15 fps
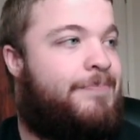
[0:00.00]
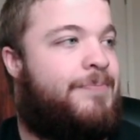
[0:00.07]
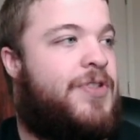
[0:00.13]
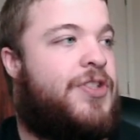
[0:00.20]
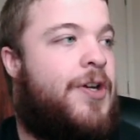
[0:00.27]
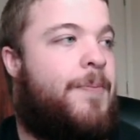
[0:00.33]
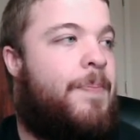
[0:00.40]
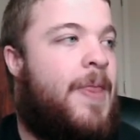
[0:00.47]

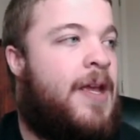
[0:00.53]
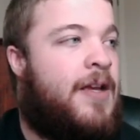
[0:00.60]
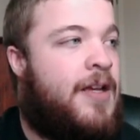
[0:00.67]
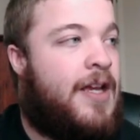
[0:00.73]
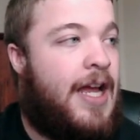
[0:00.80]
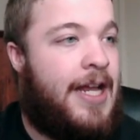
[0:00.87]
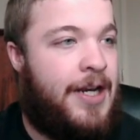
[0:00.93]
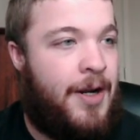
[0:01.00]
So
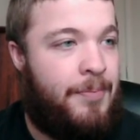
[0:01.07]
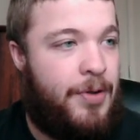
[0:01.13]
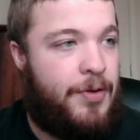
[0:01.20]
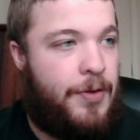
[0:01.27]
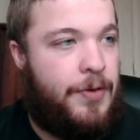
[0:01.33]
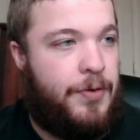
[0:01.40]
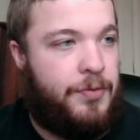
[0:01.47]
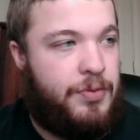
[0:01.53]
at number
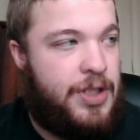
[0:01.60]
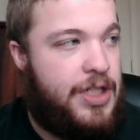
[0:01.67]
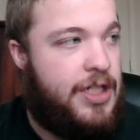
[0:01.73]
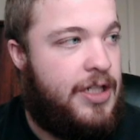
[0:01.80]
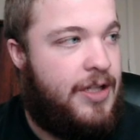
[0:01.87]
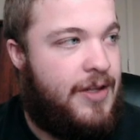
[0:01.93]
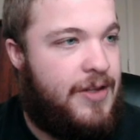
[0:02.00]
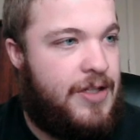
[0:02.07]

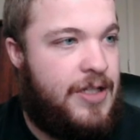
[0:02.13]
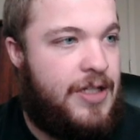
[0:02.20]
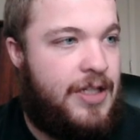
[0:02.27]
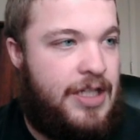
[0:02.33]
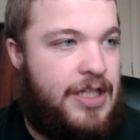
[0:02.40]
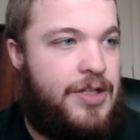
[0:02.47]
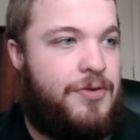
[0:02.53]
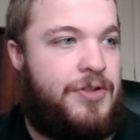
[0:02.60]
three, the
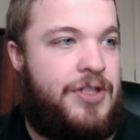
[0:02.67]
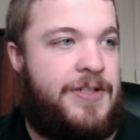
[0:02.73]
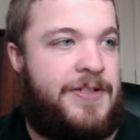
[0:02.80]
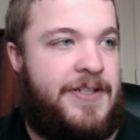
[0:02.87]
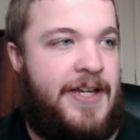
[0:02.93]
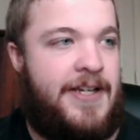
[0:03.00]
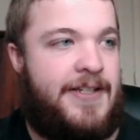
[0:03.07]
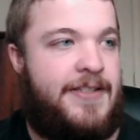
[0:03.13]
Houston
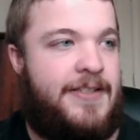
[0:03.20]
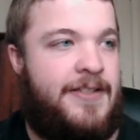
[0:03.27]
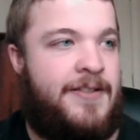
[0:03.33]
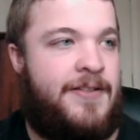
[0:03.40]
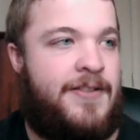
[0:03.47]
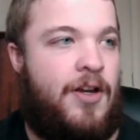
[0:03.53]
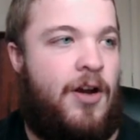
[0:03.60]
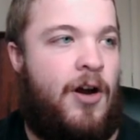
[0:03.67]

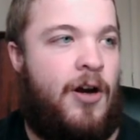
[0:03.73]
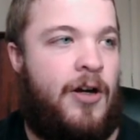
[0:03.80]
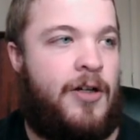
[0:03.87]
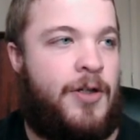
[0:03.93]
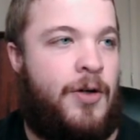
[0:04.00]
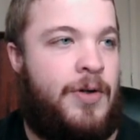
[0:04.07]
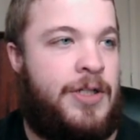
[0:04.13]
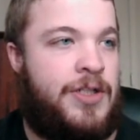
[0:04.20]
Texans are
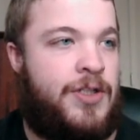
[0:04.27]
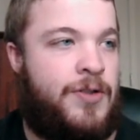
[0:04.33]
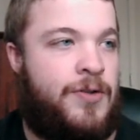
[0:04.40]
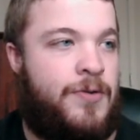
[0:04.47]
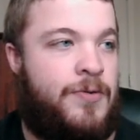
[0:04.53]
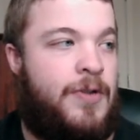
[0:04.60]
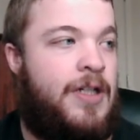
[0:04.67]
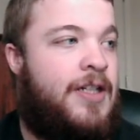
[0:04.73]
going
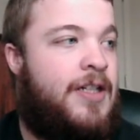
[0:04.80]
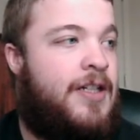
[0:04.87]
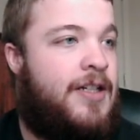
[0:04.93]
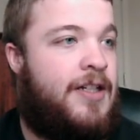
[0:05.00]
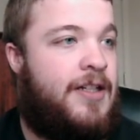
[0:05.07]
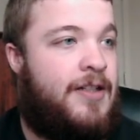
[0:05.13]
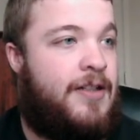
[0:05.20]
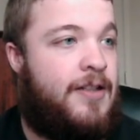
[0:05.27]
to
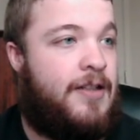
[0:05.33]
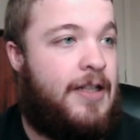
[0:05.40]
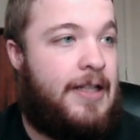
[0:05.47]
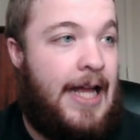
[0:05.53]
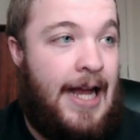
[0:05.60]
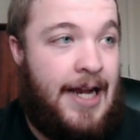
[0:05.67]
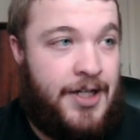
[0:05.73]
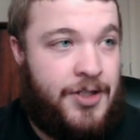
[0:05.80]

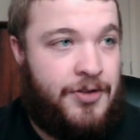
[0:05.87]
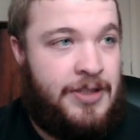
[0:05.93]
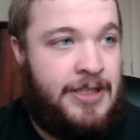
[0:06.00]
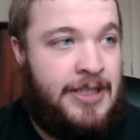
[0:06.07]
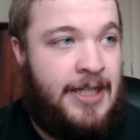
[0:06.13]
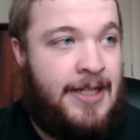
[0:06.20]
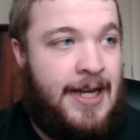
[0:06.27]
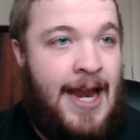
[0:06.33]
actually
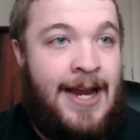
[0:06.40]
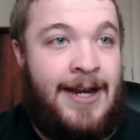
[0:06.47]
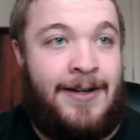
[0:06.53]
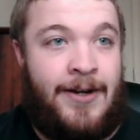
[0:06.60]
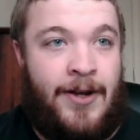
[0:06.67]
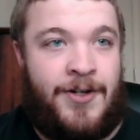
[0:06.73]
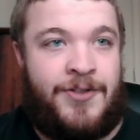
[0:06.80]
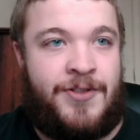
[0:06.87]
get
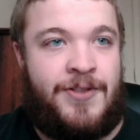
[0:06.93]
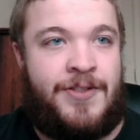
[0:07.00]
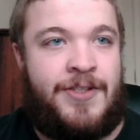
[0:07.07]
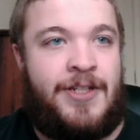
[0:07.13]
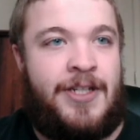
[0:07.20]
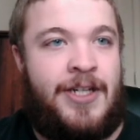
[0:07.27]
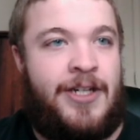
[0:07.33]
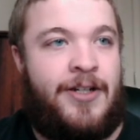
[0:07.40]
Aiden
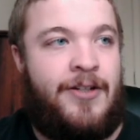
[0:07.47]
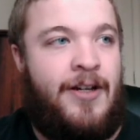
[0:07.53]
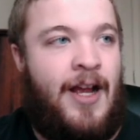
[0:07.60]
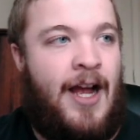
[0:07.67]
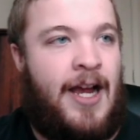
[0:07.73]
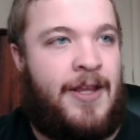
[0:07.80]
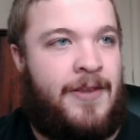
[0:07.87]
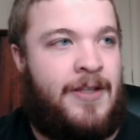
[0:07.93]
Hutchinson here.
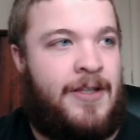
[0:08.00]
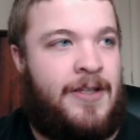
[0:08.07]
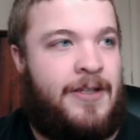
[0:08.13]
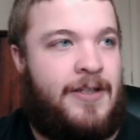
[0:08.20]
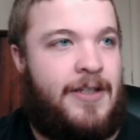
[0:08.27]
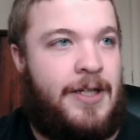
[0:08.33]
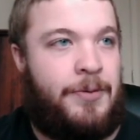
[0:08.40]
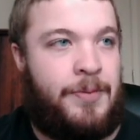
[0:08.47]
I
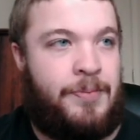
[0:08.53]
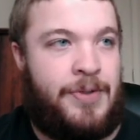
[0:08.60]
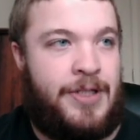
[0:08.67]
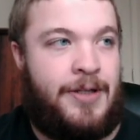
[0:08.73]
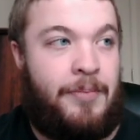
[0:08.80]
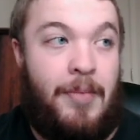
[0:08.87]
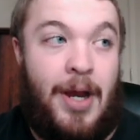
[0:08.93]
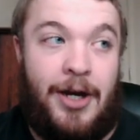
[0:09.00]
think it would
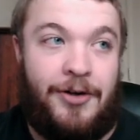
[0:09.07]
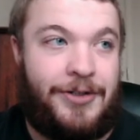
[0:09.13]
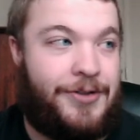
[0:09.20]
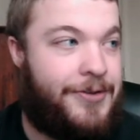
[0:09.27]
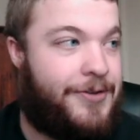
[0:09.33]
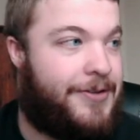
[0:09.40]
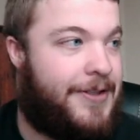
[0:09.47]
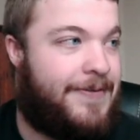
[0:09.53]
be a
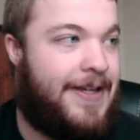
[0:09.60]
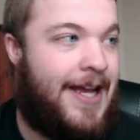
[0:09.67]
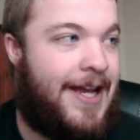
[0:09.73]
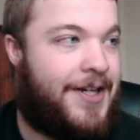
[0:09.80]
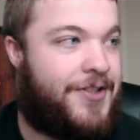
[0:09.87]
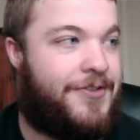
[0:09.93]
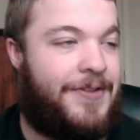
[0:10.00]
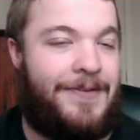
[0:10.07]
miracle if he
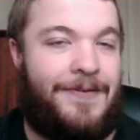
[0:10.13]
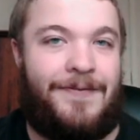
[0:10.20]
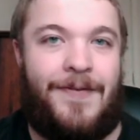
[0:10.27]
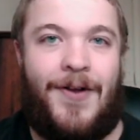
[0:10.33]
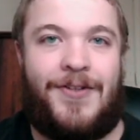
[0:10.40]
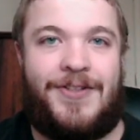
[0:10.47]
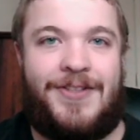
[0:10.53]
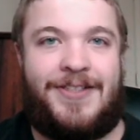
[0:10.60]
actually
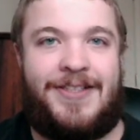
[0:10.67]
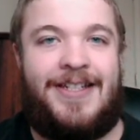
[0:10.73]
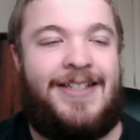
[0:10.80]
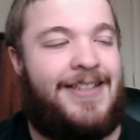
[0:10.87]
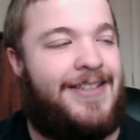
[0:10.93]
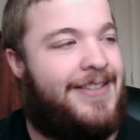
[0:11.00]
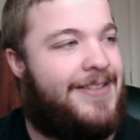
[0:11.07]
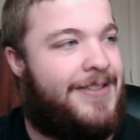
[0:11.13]
falls
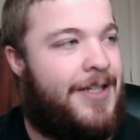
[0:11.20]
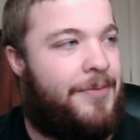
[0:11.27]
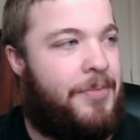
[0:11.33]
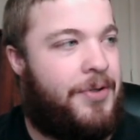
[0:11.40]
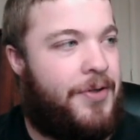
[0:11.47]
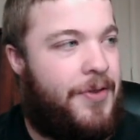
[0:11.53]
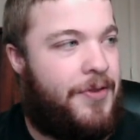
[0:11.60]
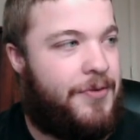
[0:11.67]
to
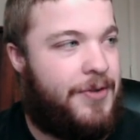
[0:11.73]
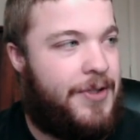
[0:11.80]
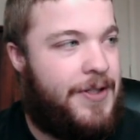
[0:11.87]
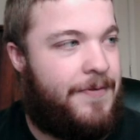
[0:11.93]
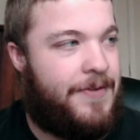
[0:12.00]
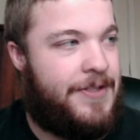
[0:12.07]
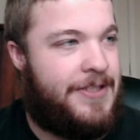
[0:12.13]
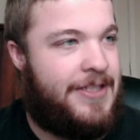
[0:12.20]
number three
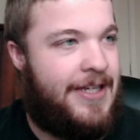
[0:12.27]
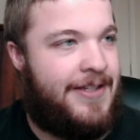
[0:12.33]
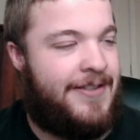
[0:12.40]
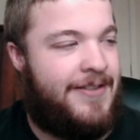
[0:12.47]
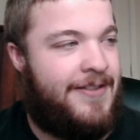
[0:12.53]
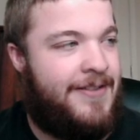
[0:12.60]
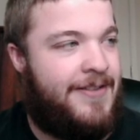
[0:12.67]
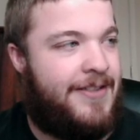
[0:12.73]
for the
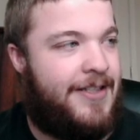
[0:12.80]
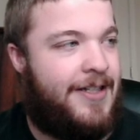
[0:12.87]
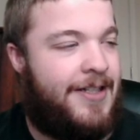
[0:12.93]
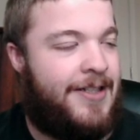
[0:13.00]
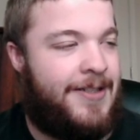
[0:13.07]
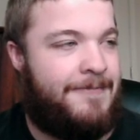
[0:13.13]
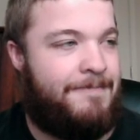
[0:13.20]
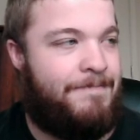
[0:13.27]
Texans.
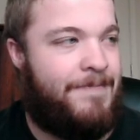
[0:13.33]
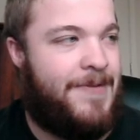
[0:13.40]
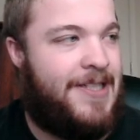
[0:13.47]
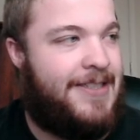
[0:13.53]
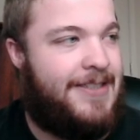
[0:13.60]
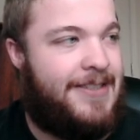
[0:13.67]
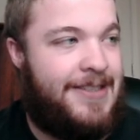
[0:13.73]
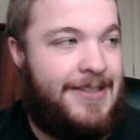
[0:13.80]

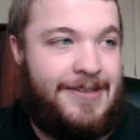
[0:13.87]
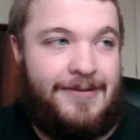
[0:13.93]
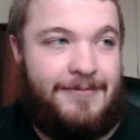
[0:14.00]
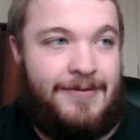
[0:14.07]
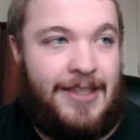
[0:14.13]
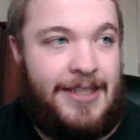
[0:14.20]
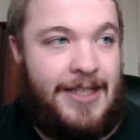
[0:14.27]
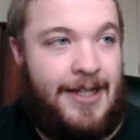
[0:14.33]

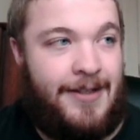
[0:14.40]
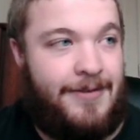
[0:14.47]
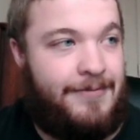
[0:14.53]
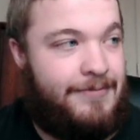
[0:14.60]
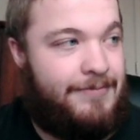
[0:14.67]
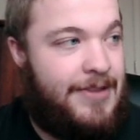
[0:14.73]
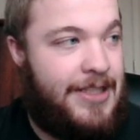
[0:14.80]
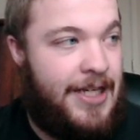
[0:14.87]
They get
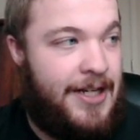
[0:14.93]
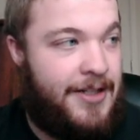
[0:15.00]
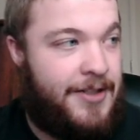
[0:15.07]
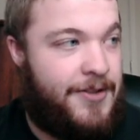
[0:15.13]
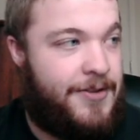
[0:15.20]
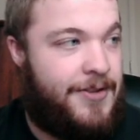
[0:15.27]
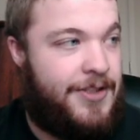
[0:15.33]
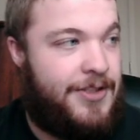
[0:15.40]
a
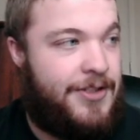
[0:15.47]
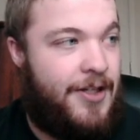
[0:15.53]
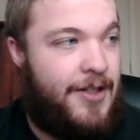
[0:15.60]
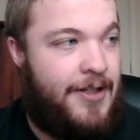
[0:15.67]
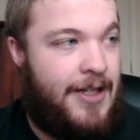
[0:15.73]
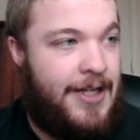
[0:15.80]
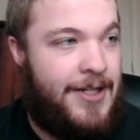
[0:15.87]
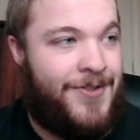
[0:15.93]
good
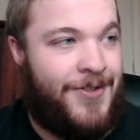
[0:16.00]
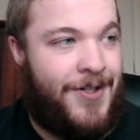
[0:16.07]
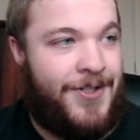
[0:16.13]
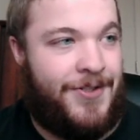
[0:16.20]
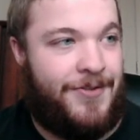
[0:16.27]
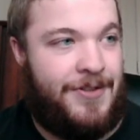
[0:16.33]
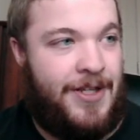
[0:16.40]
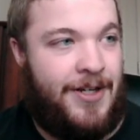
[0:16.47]
stud edge
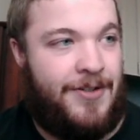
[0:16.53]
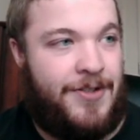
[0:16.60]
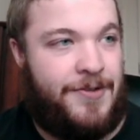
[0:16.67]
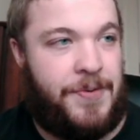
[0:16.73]
rusher there to